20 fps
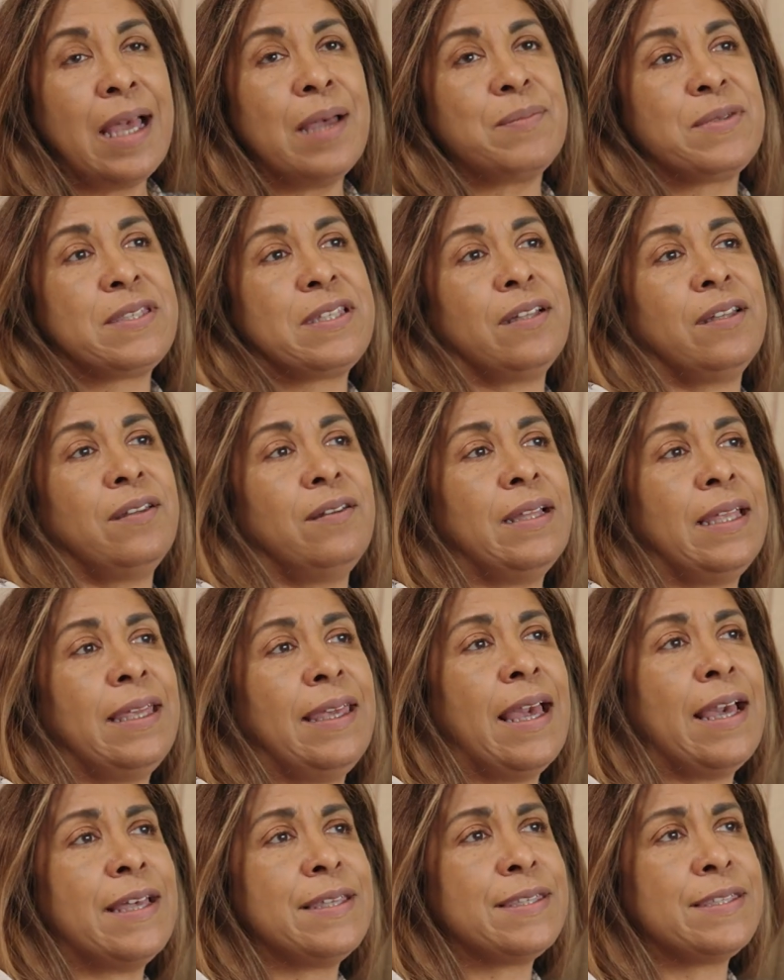absolutely,
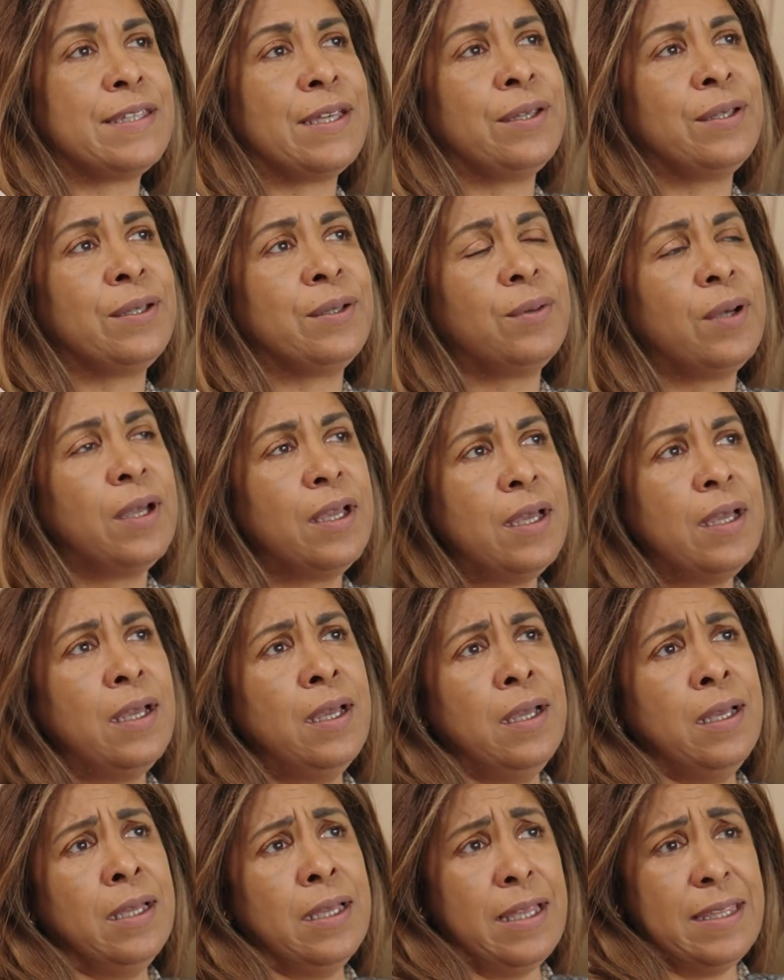yeah. So
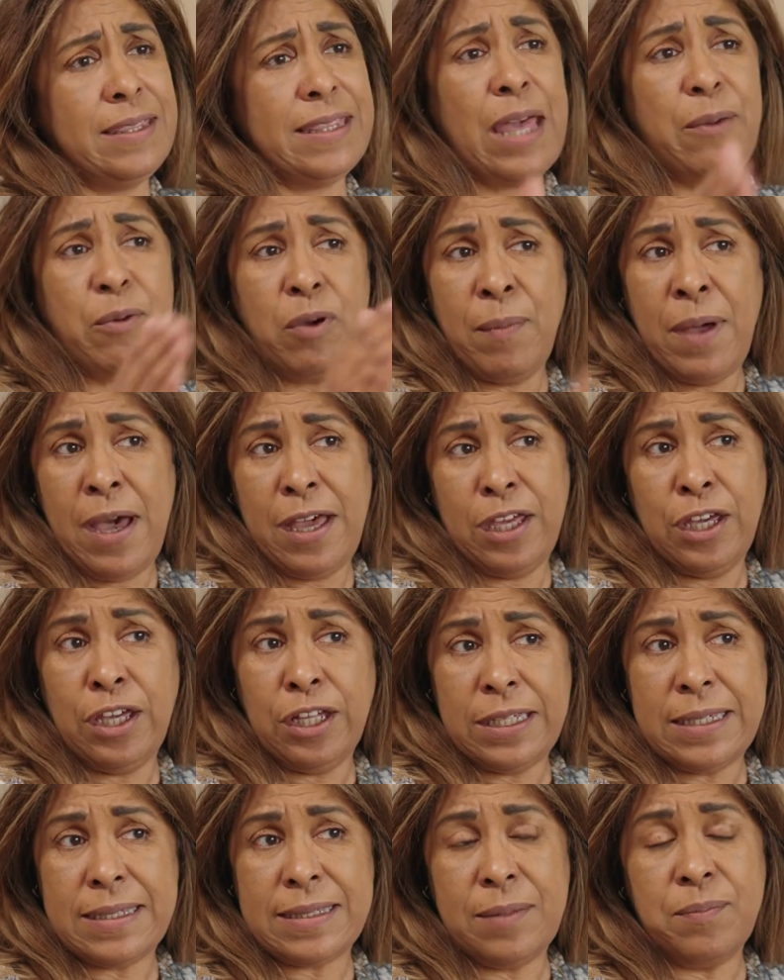they were my
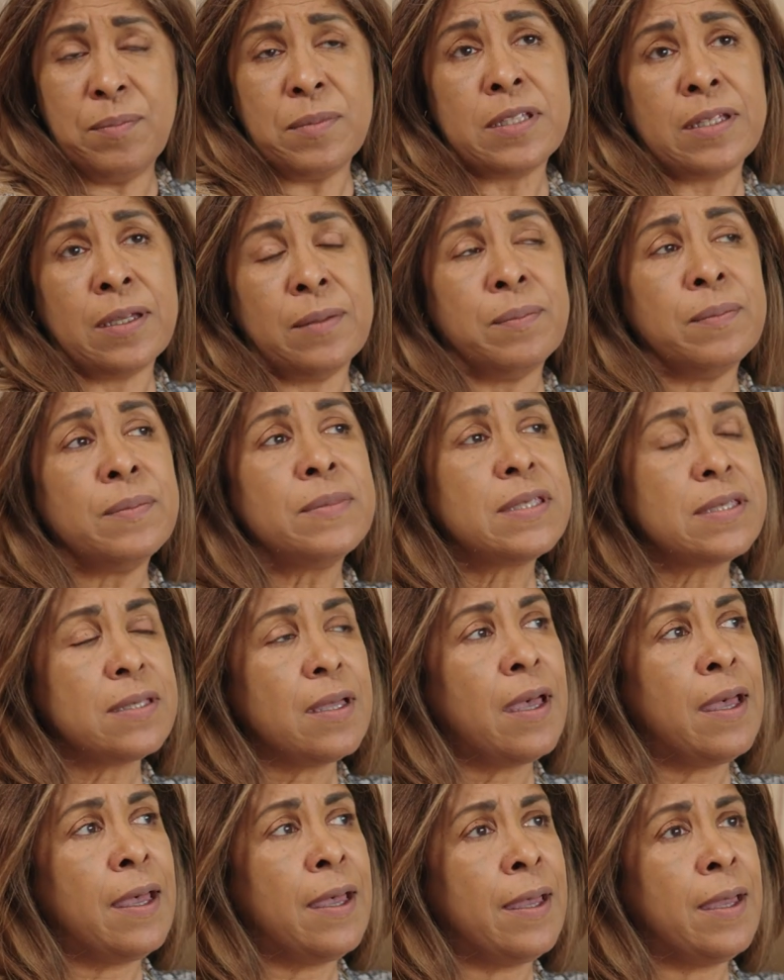early symptoms.
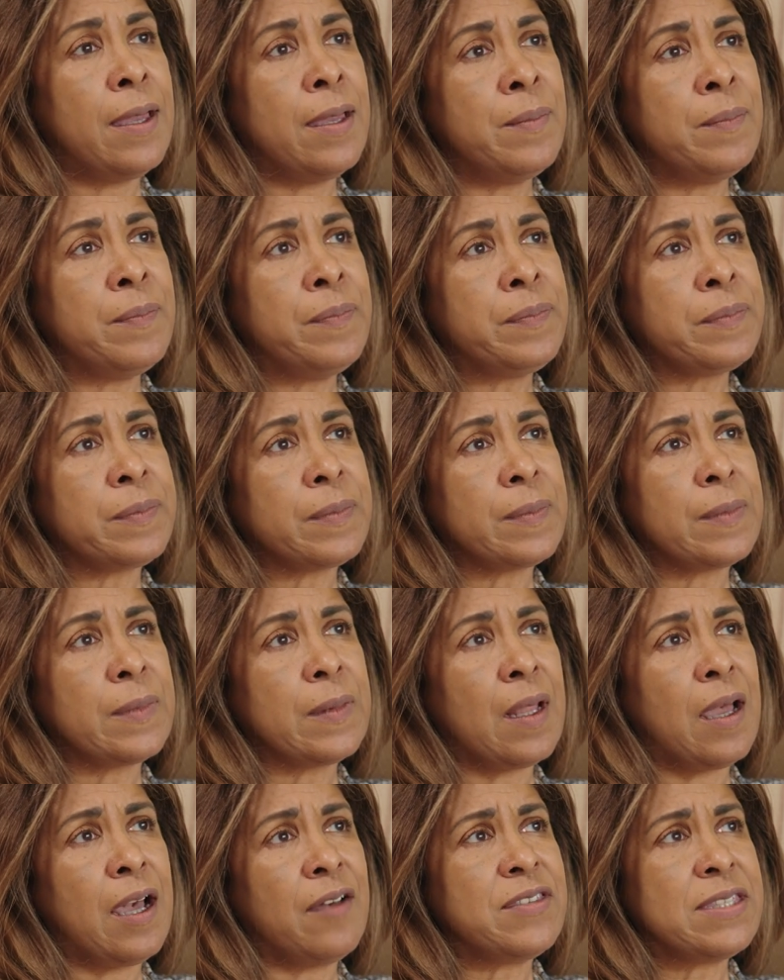
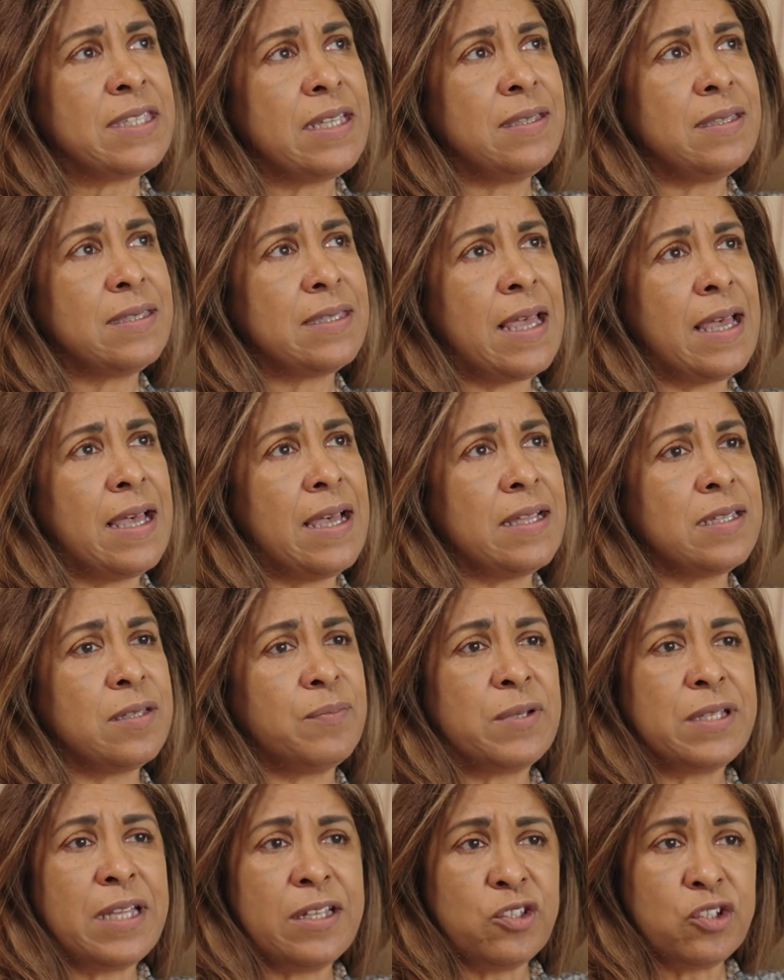I've since had a
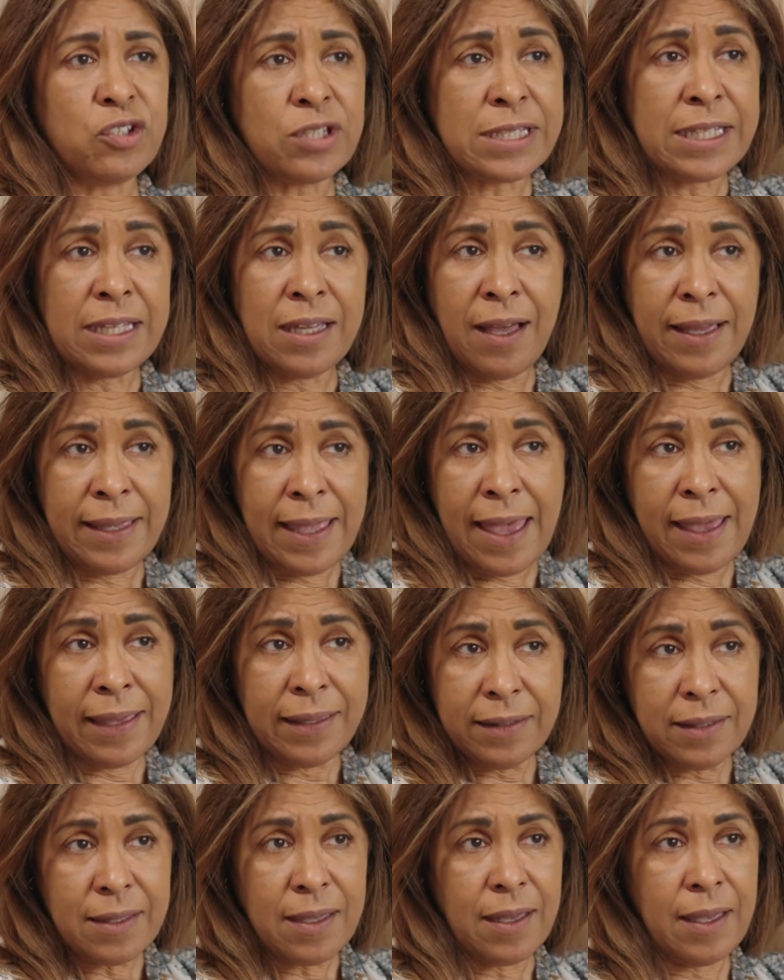potential
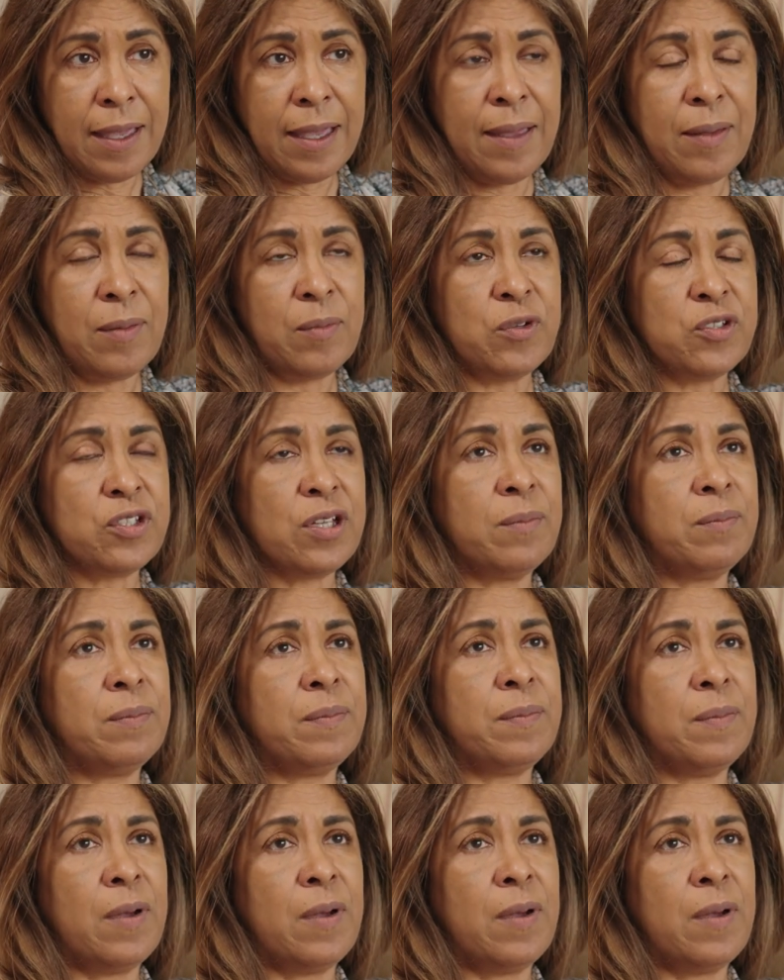TIA, which I'm